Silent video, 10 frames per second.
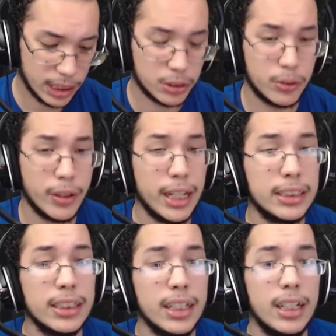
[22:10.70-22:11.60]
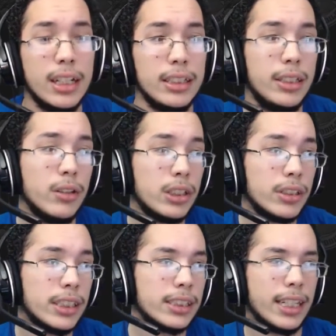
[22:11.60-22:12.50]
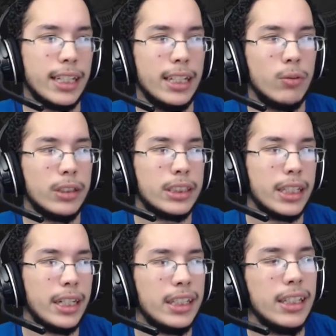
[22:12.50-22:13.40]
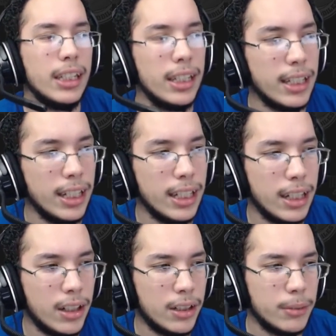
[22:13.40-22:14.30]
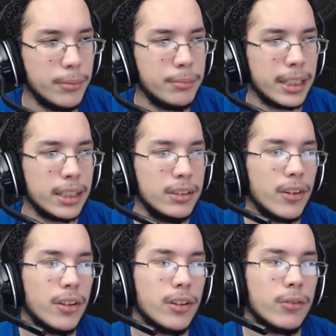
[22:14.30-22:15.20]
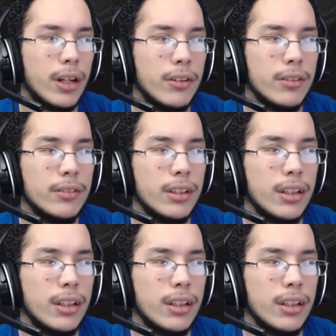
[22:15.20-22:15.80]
grass. The only good thing is that it was a like another ground